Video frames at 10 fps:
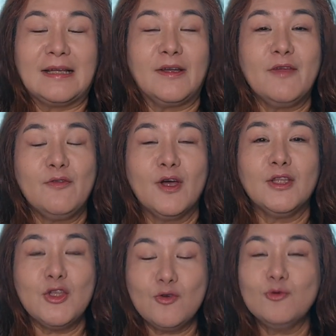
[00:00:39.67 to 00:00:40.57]
Now, if you are
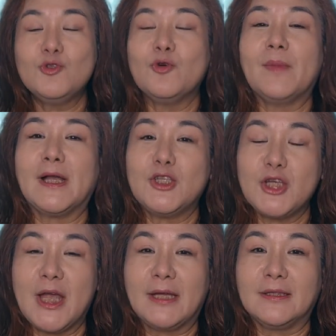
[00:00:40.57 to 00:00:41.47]
new to my
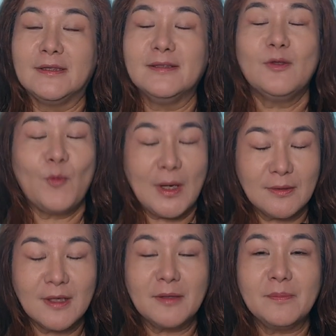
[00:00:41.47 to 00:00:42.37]
channel,
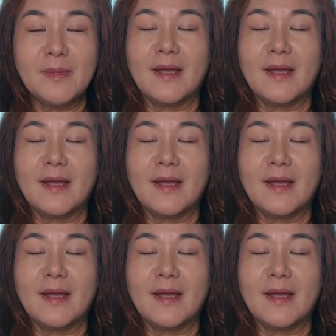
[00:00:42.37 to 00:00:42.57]
welcome,